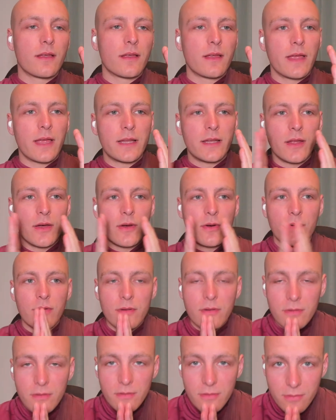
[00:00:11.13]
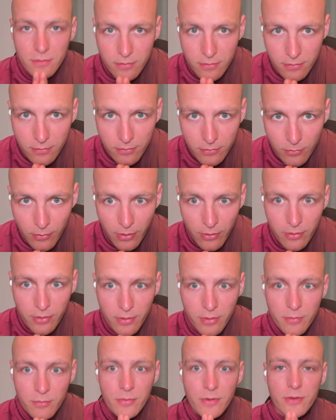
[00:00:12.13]
Hello,
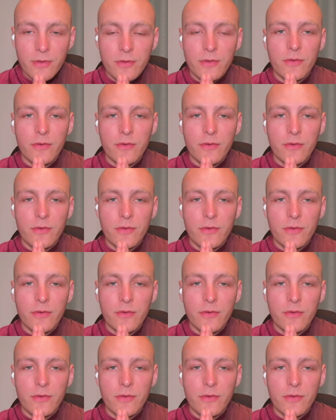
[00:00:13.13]
welcome